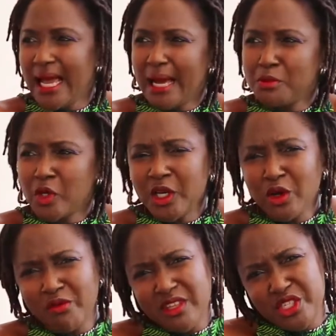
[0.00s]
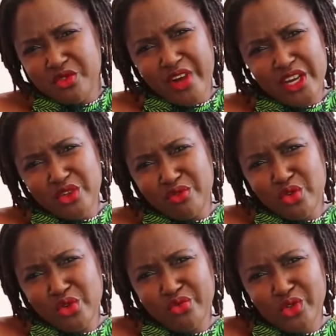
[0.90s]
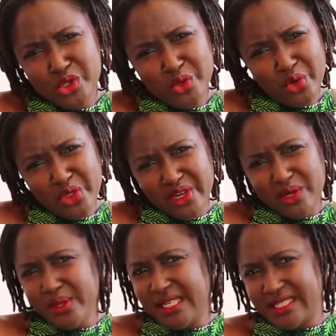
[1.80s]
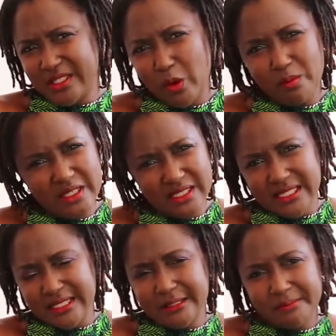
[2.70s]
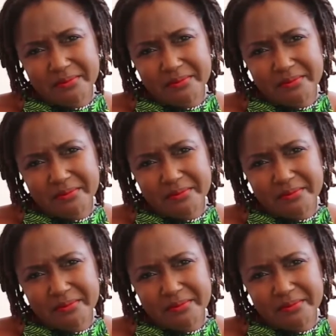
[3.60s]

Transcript: I'm talking of this friend you've known for 2 or 3 weeks or months,